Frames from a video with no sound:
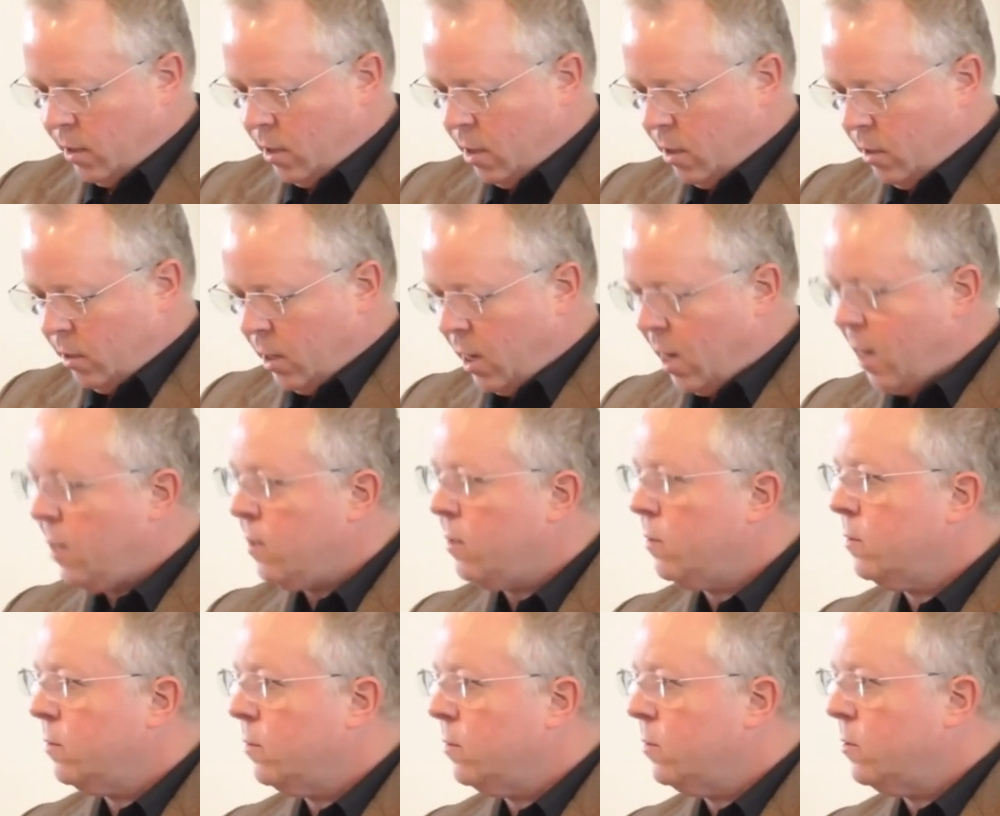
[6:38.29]
unlike
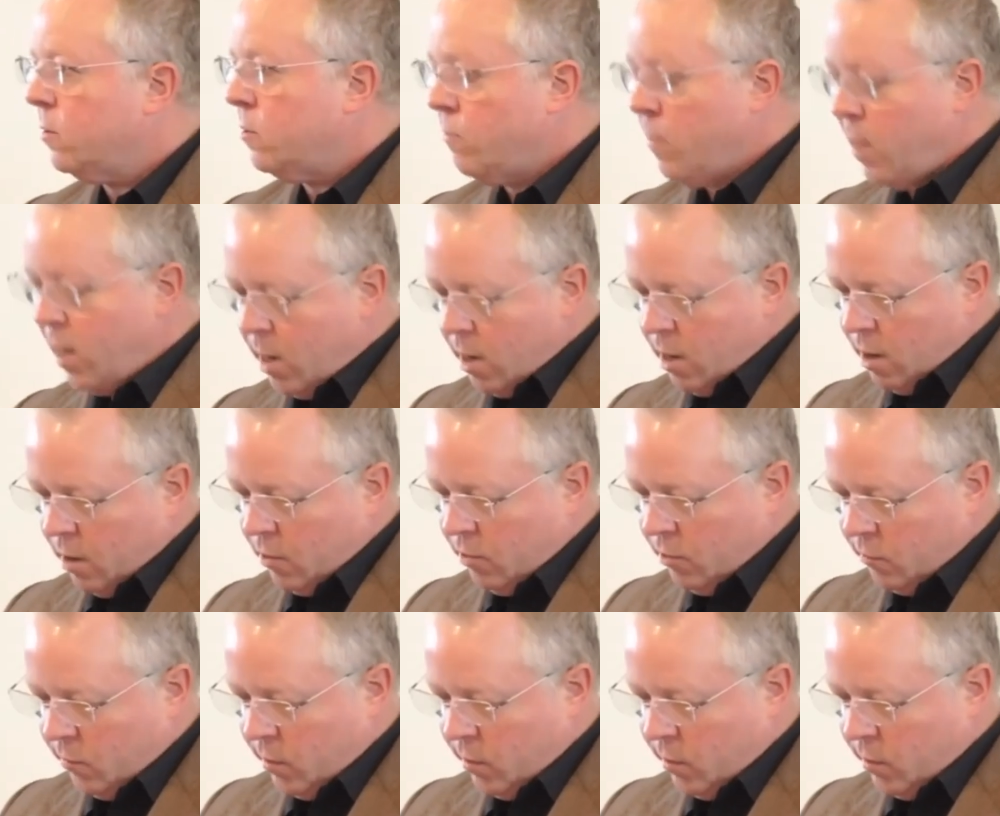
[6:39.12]
so many other